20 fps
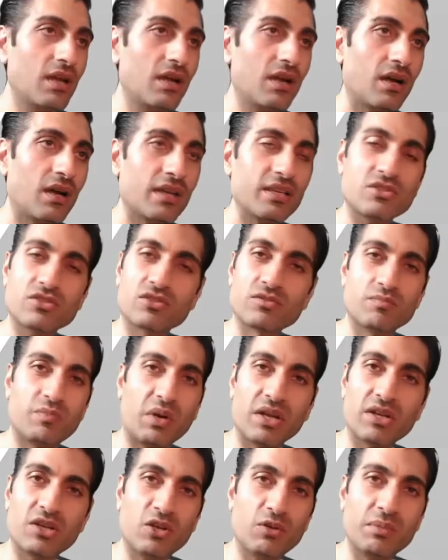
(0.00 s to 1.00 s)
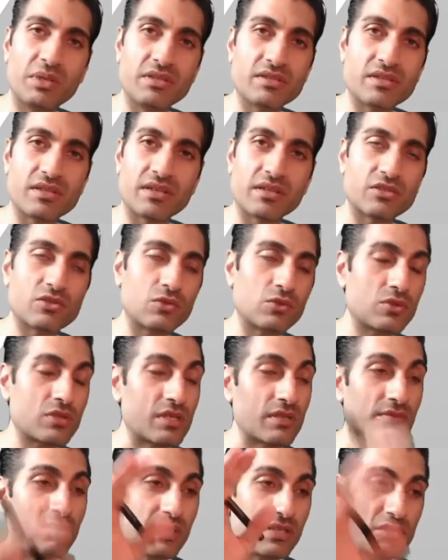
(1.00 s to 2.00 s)
It's by no means an
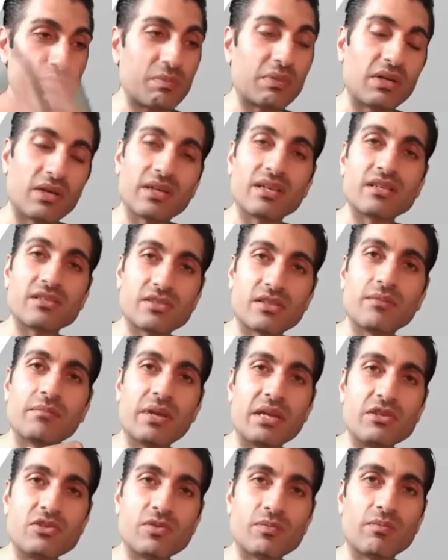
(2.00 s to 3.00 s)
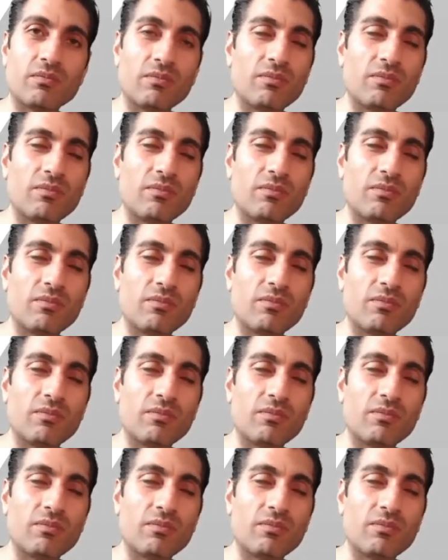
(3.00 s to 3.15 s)
exhaustive list, but it's the major,